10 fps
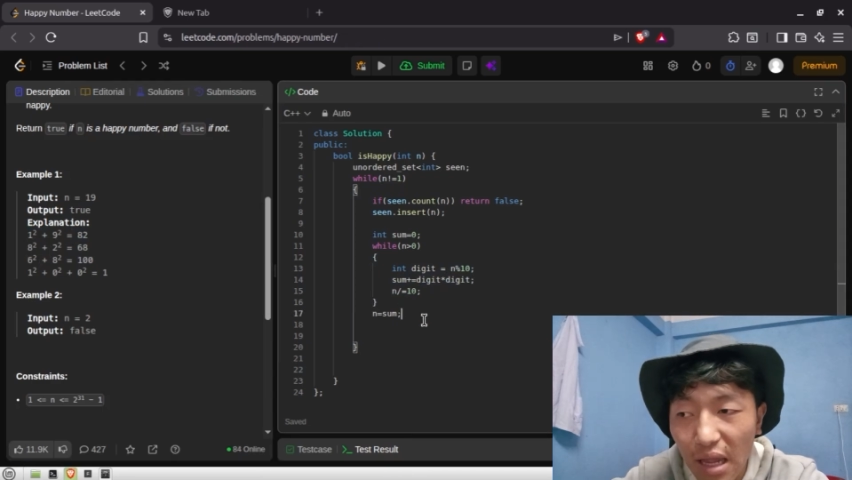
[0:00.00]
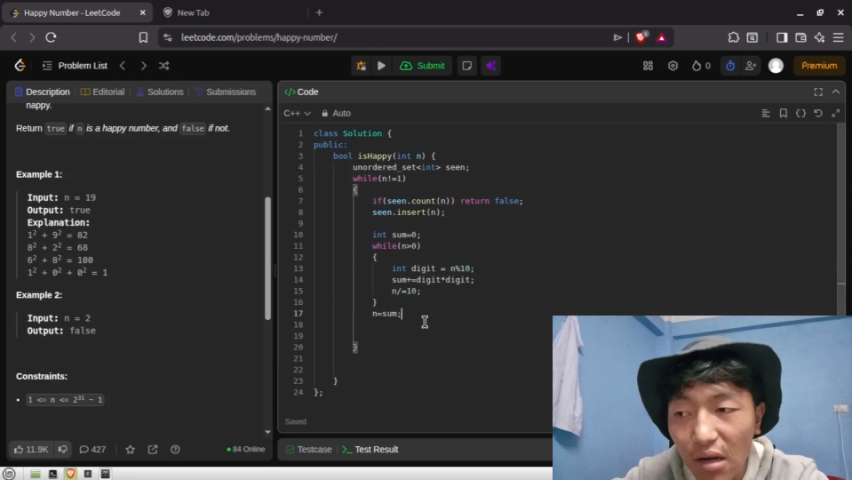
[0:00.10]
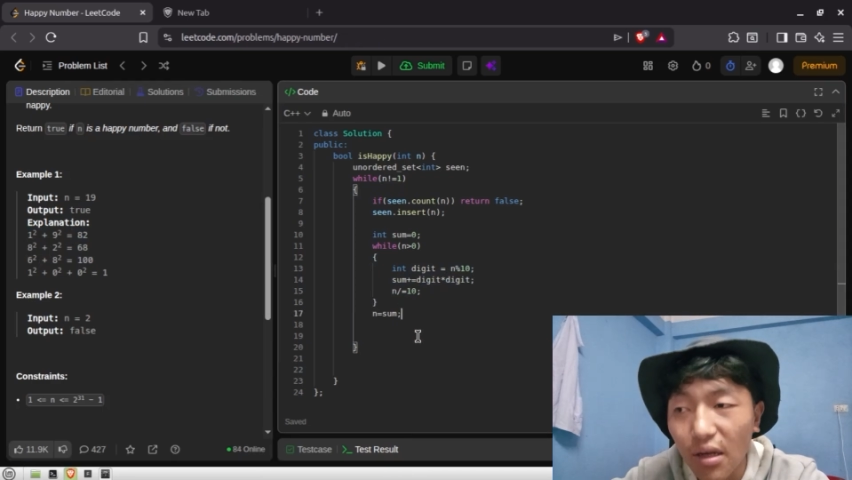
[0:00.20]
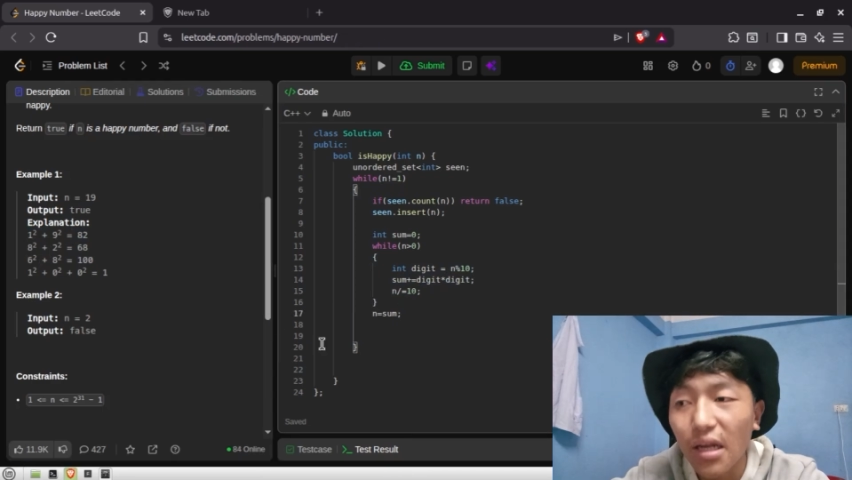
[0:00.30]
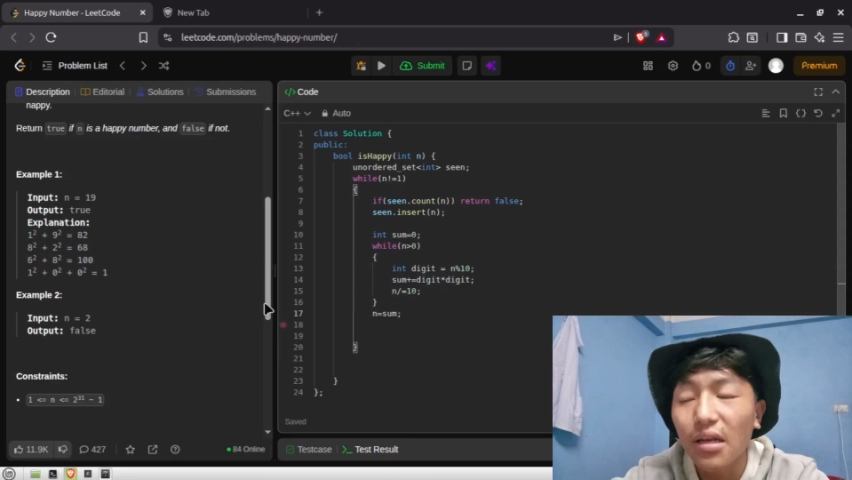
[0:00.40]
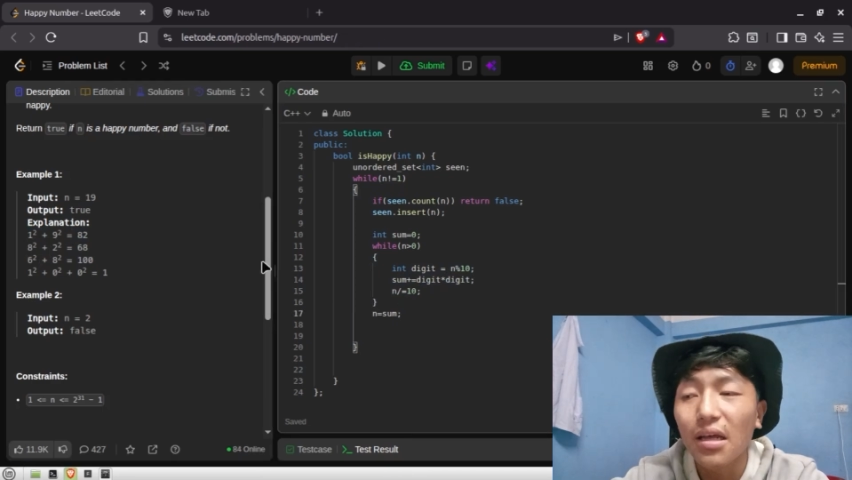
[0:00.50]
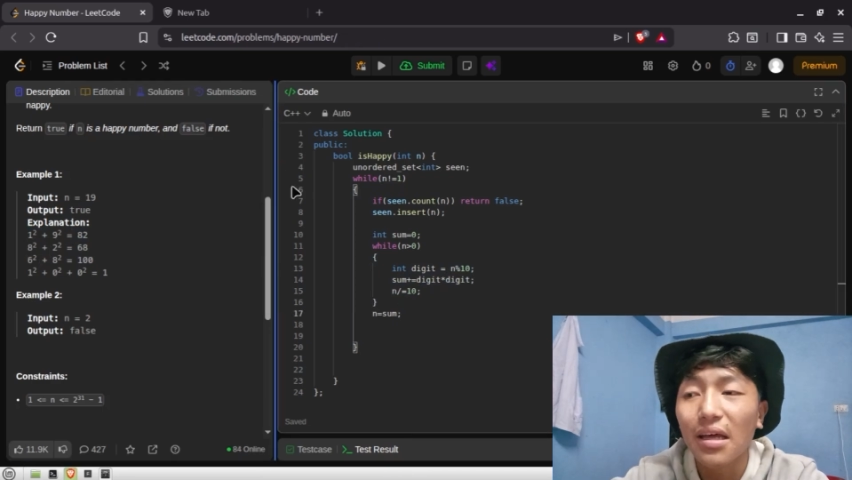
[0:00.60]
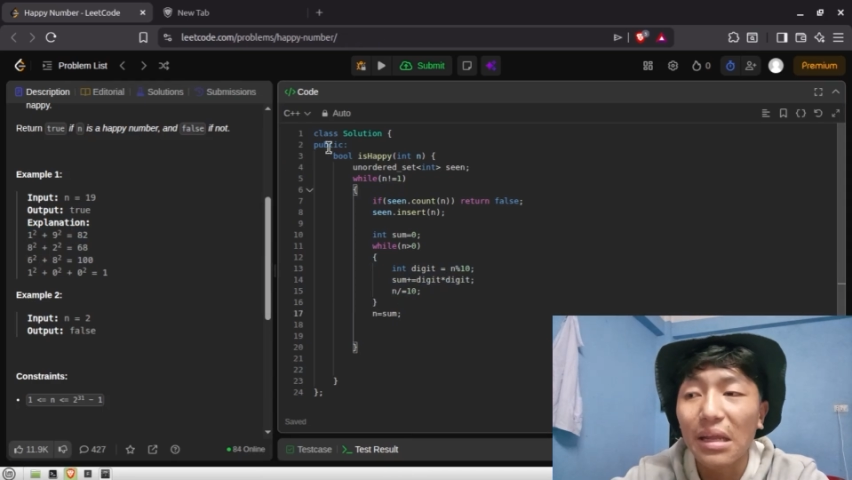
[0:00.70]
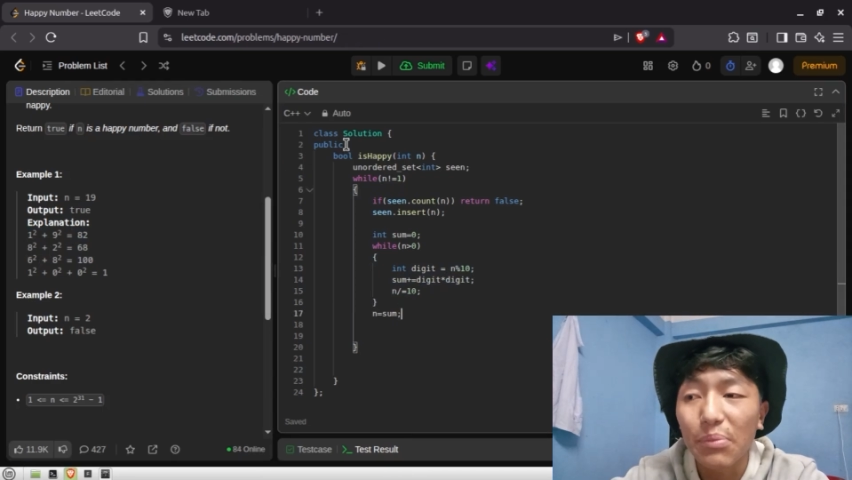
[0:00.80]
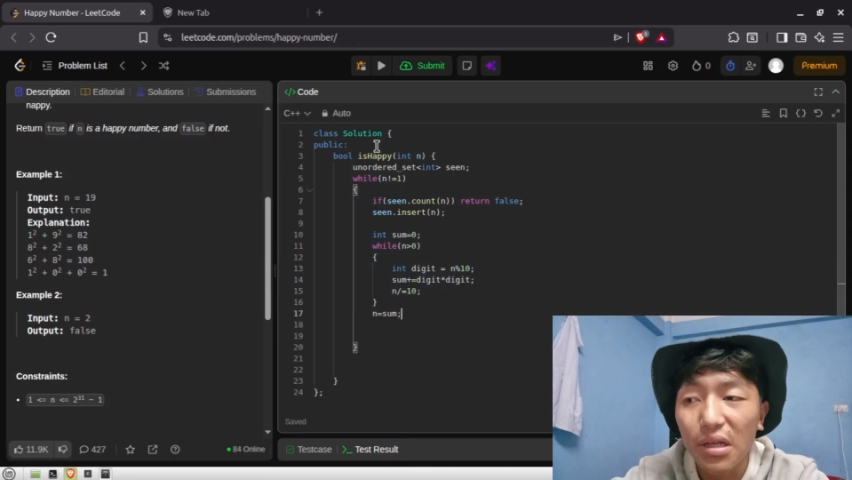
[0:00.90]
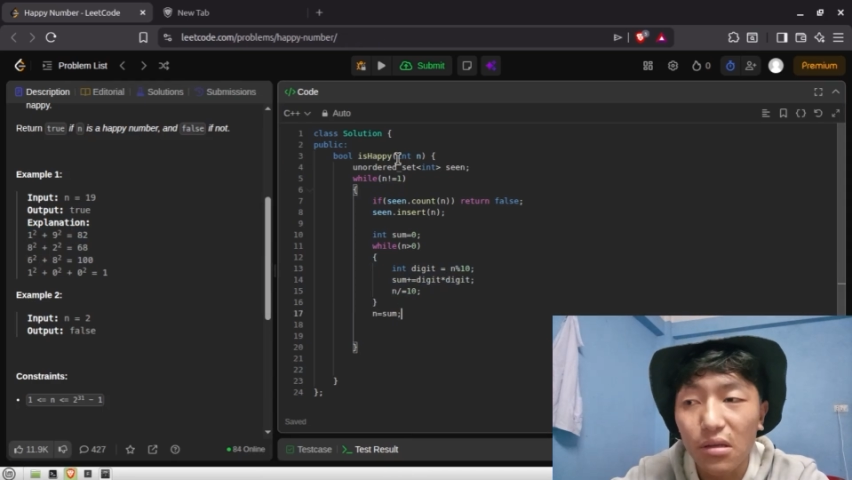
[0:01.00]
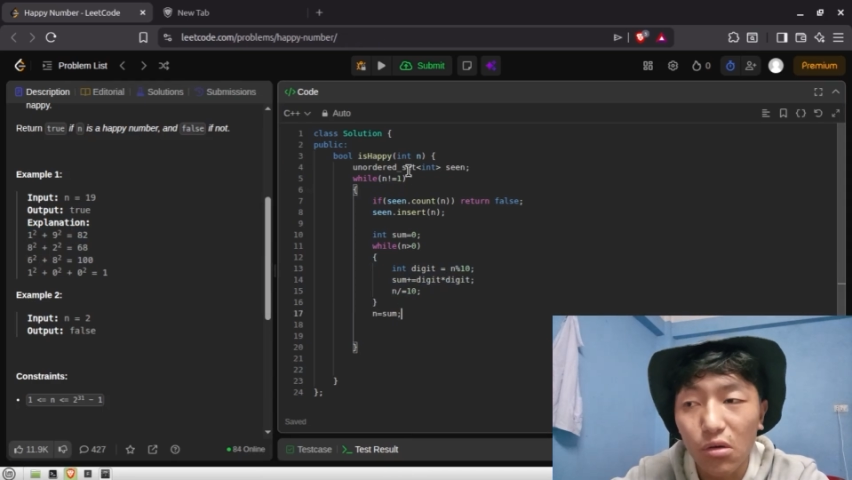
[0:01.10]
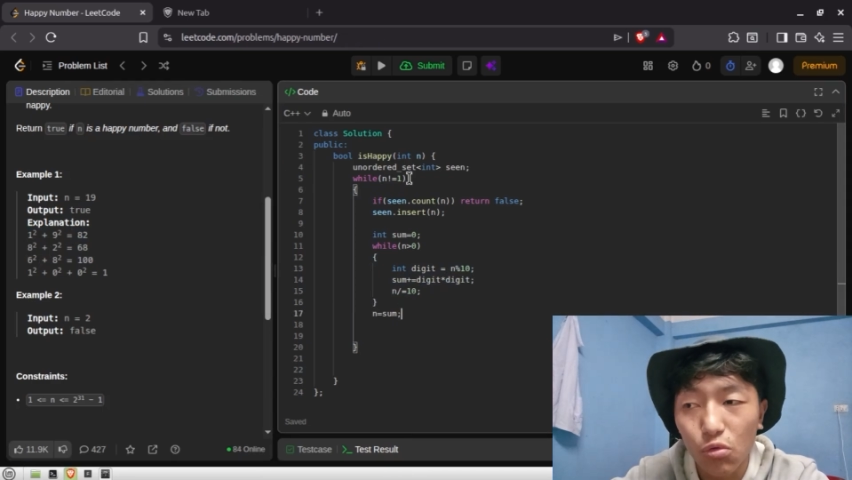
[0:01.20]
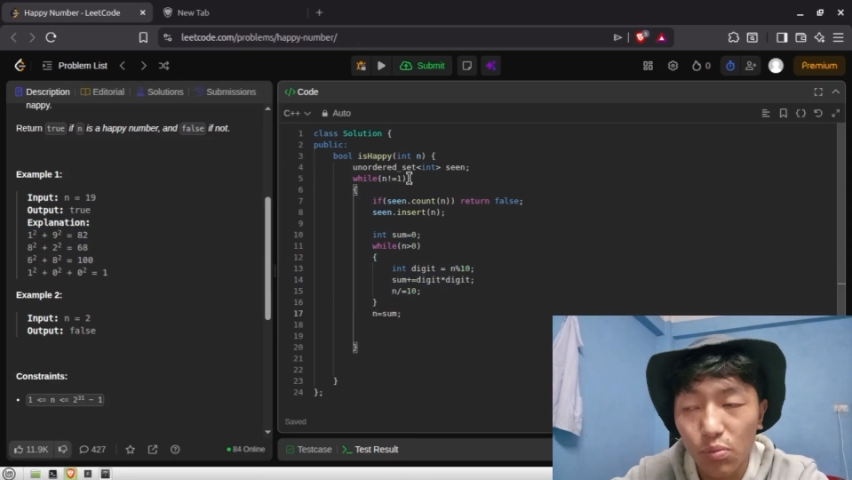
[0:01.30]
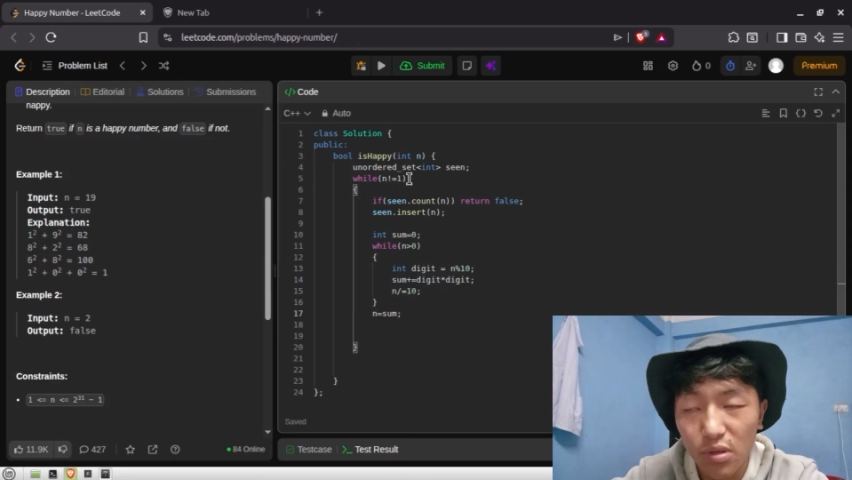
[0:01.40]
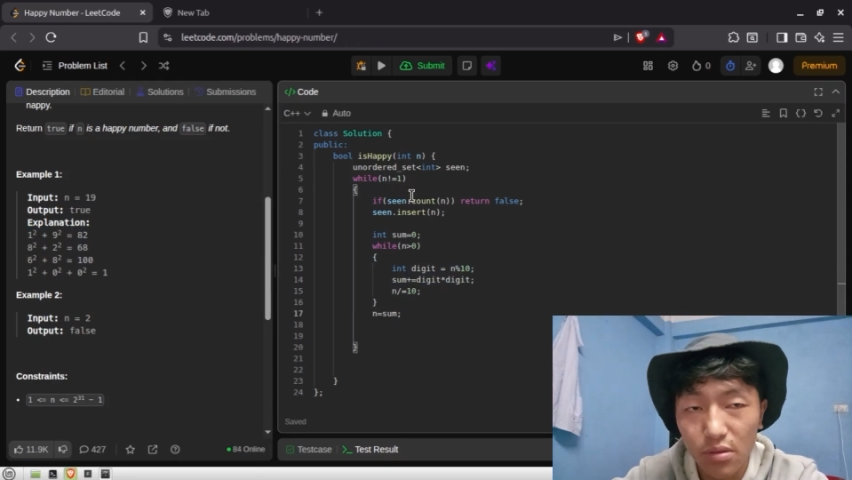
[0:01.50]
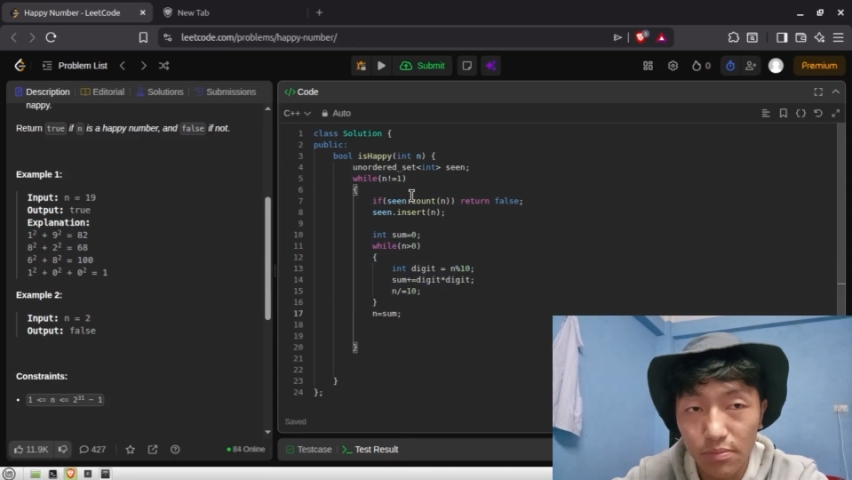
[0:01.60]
and again repeat the loop.